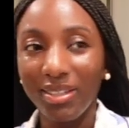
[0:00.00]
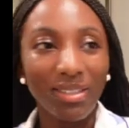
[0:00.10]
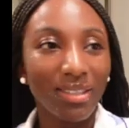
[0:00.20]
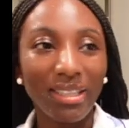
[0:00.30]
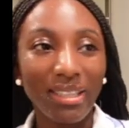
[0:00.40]

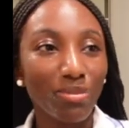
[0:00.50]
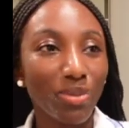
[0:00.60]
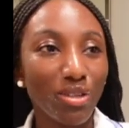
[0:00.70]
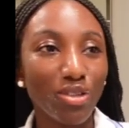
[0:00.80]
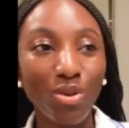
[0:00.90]
like
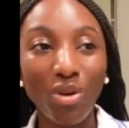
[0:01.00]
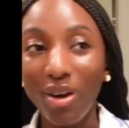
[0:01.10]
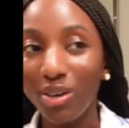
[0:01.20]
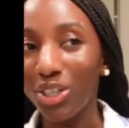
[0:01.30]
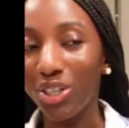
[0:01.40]
been so
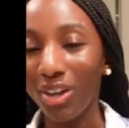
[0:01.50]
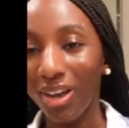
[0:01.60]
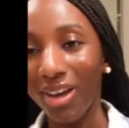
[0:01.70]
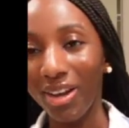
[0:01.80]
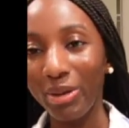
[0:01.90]

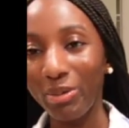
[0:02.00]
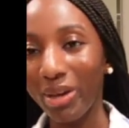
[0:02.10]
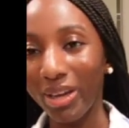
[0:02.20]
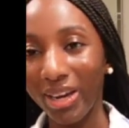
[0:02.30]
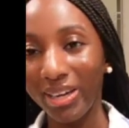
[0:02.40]
nonchalant
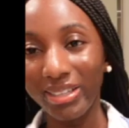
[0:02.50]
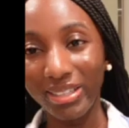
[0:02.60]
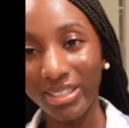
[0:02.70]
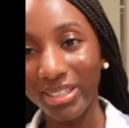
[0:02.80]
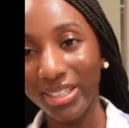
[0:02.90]
about getting
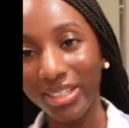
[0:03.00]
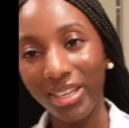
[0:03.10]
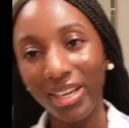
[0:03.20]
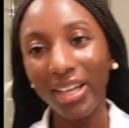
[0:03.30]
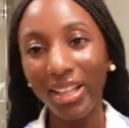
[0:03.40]
to
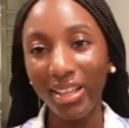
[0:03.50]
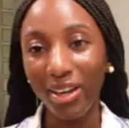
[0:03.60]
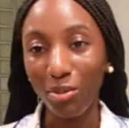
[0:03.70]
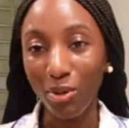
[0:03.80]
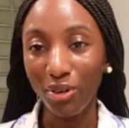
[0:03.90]
the
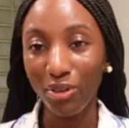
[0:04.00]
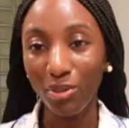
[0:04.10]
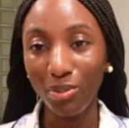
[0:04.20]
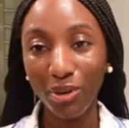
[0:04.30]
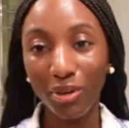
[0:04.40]
airport
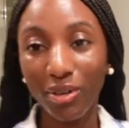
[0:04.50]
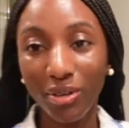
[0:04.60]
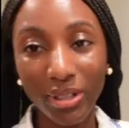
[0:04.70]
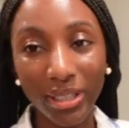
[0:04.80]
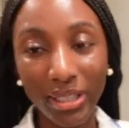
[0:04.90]
super
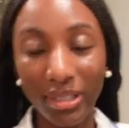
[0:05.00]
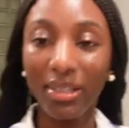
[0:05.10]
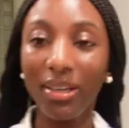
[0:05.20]
early.